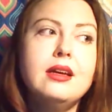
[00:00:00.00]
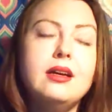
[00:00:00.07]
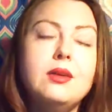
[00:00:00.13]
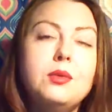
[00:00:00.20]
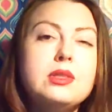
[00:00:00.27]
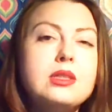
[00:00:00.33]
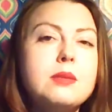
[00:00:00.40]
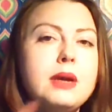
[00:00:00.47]

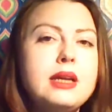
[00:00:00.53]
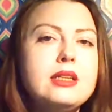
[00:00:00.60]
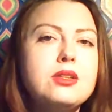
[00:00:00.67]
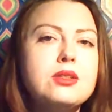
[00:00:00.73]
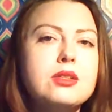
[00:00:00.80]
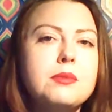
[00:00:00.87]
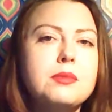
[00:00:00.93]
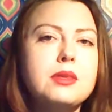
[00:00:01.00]
which I might do
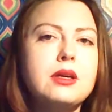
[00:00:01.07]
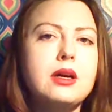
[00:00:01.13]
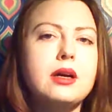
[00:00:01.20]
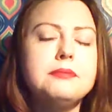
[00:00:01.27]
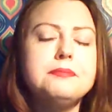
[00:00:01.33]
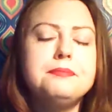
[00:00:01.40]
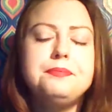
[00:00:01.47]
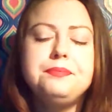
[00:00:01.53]
something on.
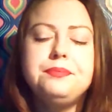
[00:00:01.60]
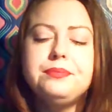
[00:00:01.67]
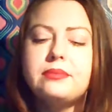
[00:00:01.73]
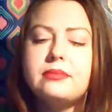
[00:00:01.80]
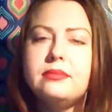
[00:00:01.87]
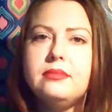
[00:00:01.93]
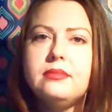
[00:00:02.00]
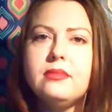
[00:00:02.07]

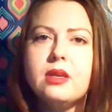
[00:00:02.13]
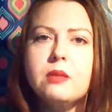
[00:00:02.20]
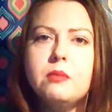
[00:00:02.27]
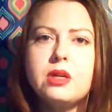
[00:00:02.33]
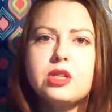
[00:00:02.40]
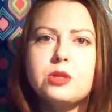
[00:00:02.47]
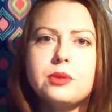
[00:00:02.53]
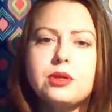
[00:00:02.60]

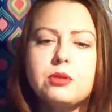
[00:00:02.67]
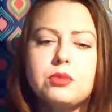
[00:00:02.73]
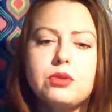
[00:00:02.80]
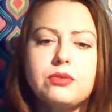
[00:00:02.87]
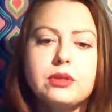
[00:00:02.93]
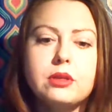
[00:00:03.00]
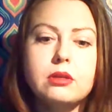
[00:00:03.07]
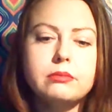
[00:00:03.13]
Much better
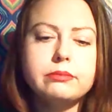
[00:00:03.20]
movie, though.